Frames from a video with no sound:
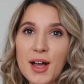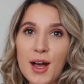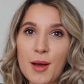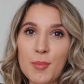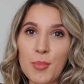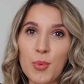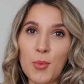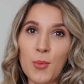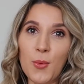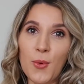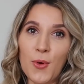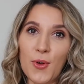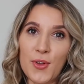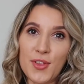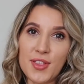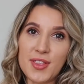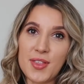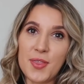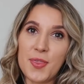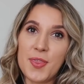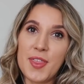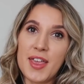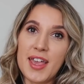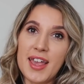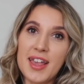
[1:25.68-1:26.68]
up was
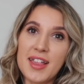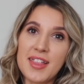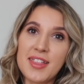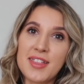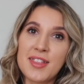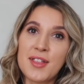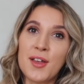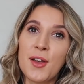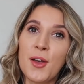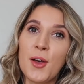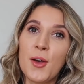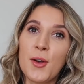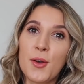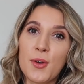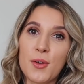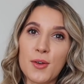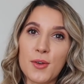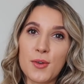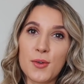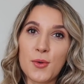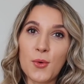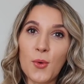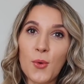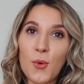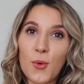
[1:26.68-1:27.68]
this
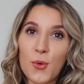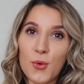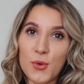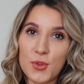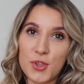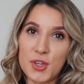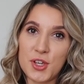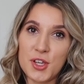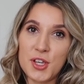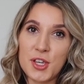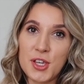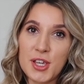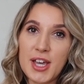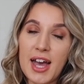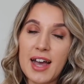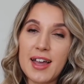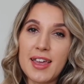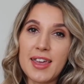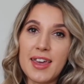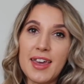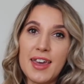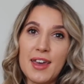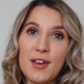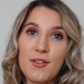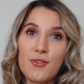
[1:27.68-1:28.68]
gorgeous
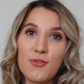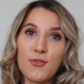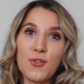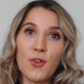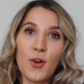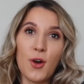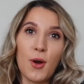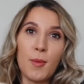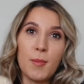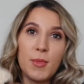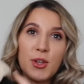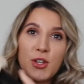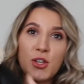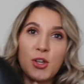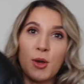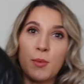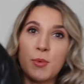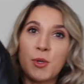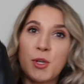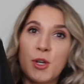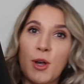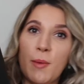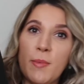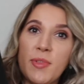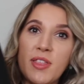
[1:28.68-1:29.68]
jacket from
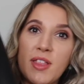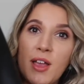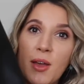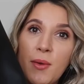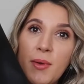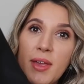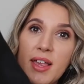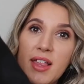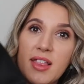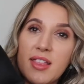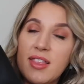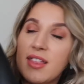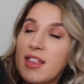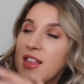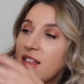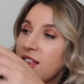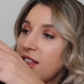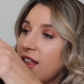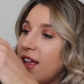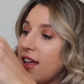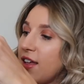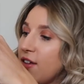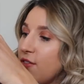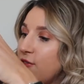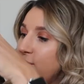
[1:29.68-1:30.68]
Topshop. So it's this
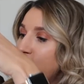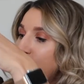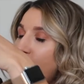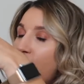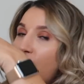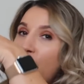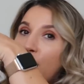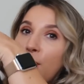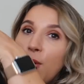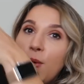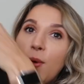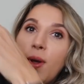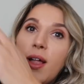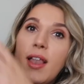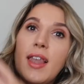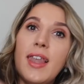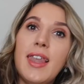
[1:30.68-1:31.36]
like faux